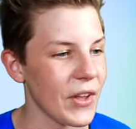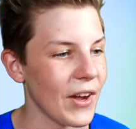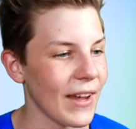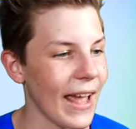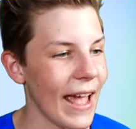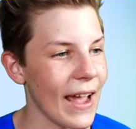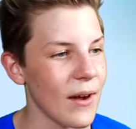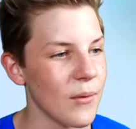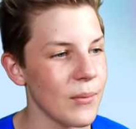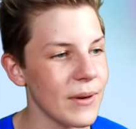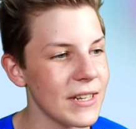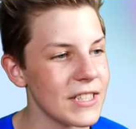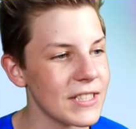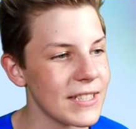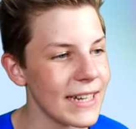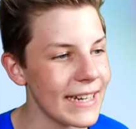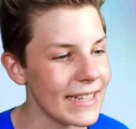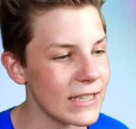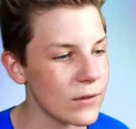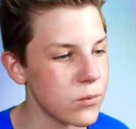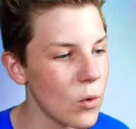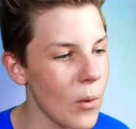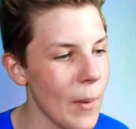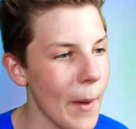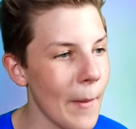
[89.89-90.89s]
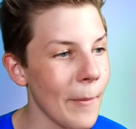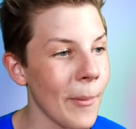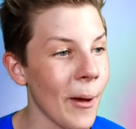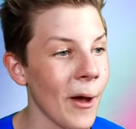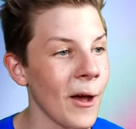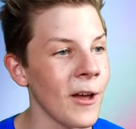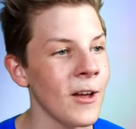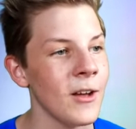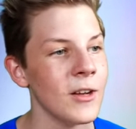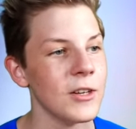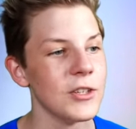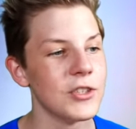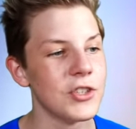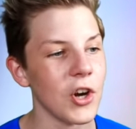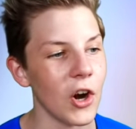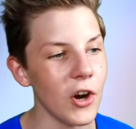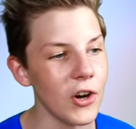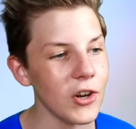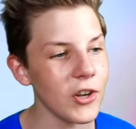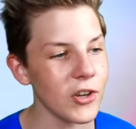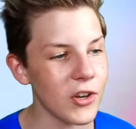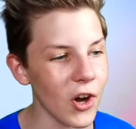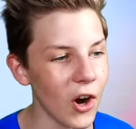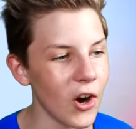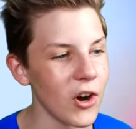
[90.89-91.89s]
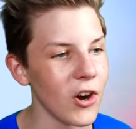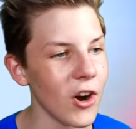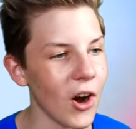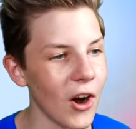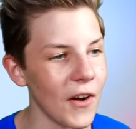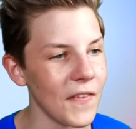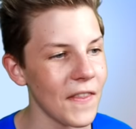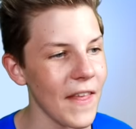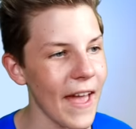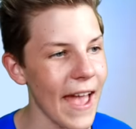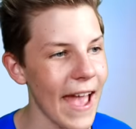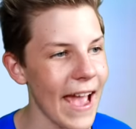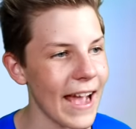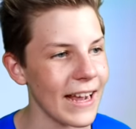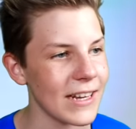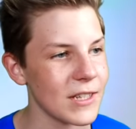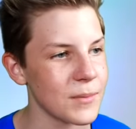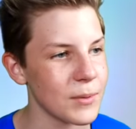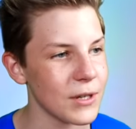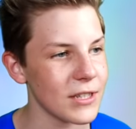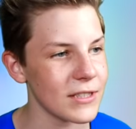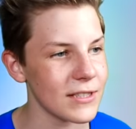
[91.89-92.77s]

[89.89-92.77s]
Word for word: Okay, we just need to remember, don't go on the edge.